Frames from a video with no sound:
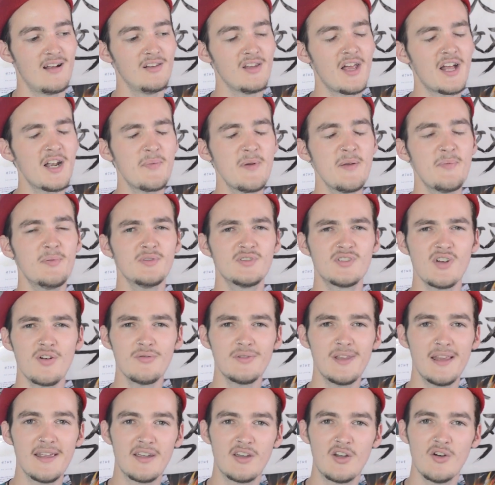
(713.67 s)
a lot of people
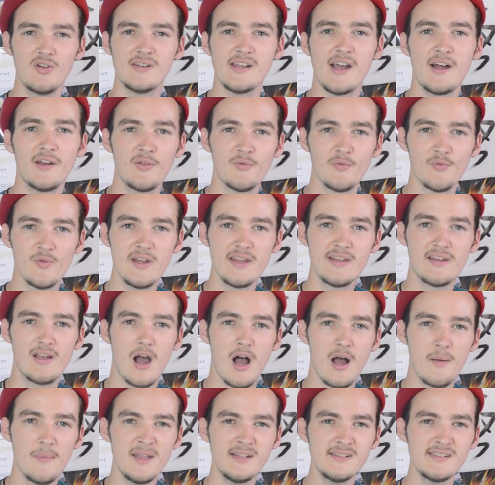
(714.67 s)
don't like go down and read
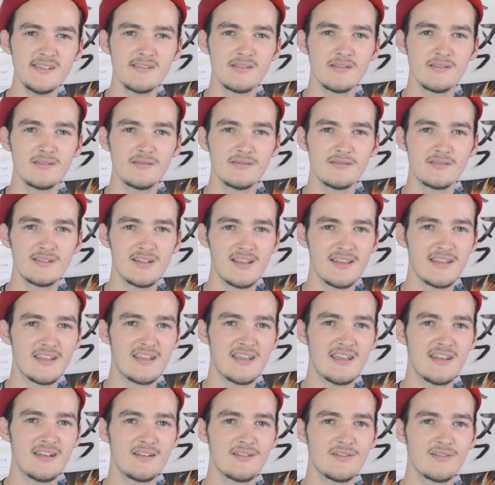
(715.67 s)
comments to like
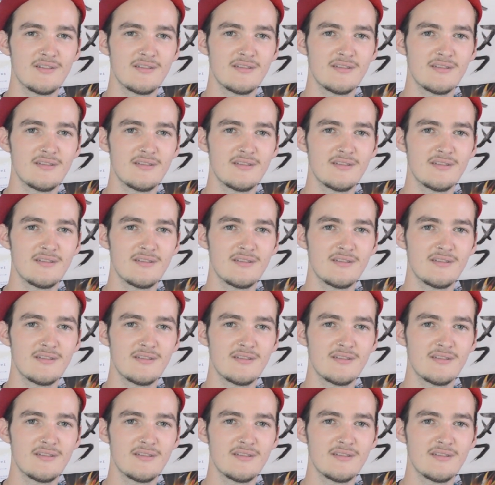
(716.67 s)
get